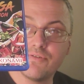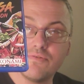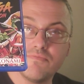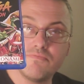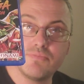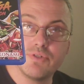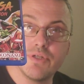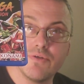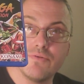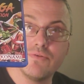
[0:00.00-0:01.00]
So
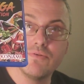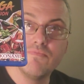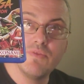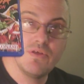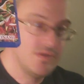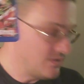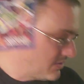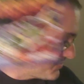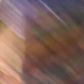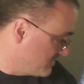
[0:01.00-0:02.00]
pretty cool,
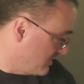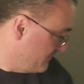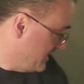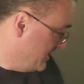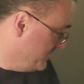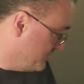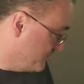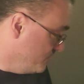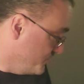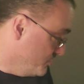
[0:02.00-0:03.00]
awesome stuff. And the
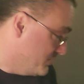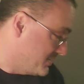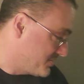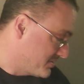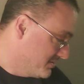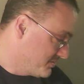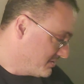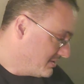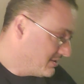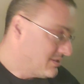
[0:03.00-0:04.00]
two new editions.
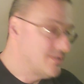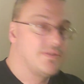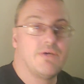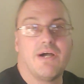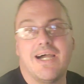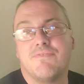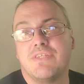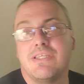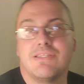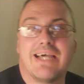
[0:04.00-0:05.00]
Now I have
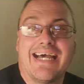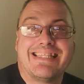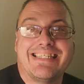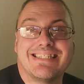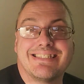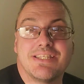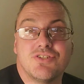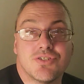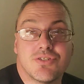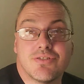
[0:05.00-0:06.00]
the I had these
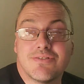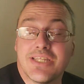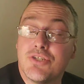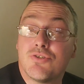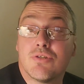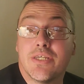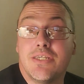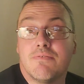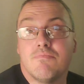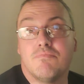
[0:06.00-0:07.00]
digit
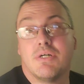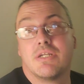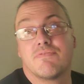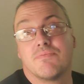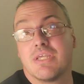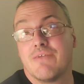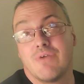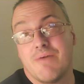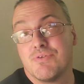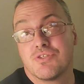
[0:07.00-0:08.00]
digitally, but if something
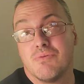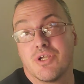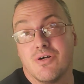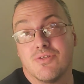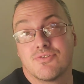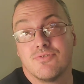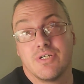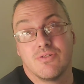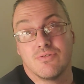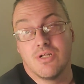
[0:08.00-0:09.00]
ever happens to my console,
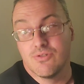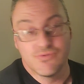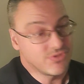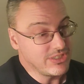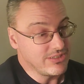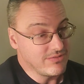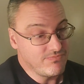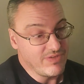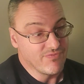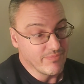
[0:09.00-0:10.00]
I'll, lose the
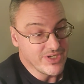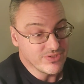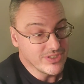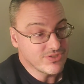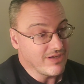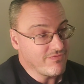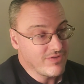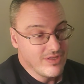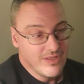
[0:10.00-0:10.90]
information and stuff.